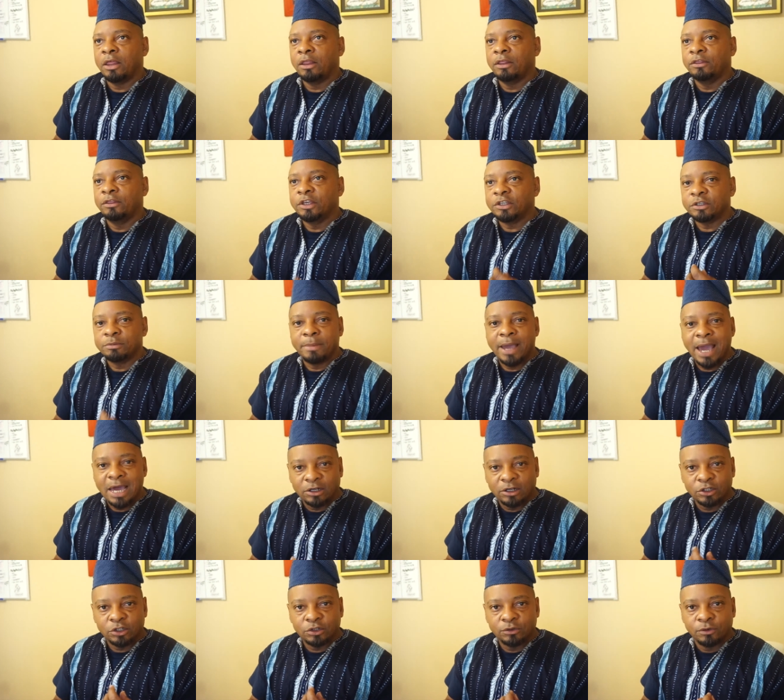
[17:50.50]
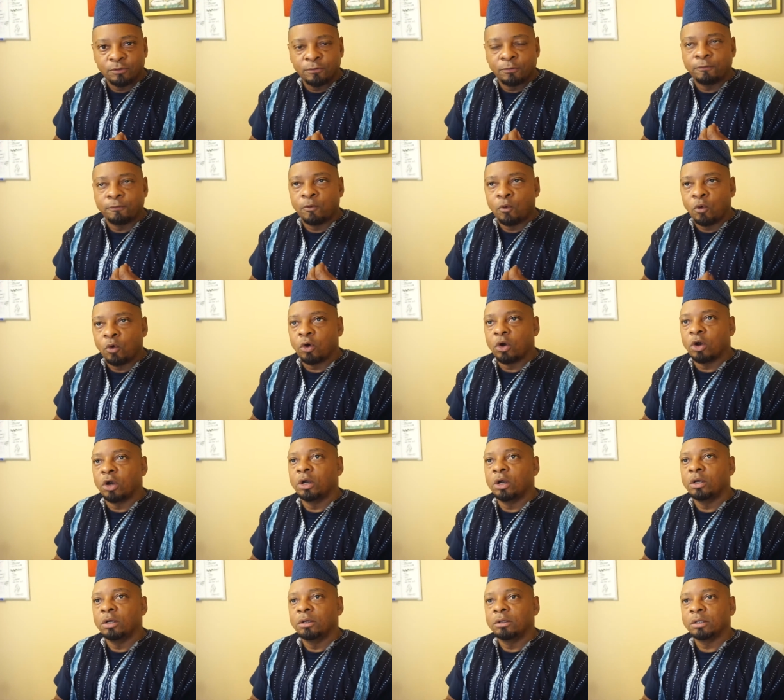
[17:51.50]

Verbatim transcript: this matters for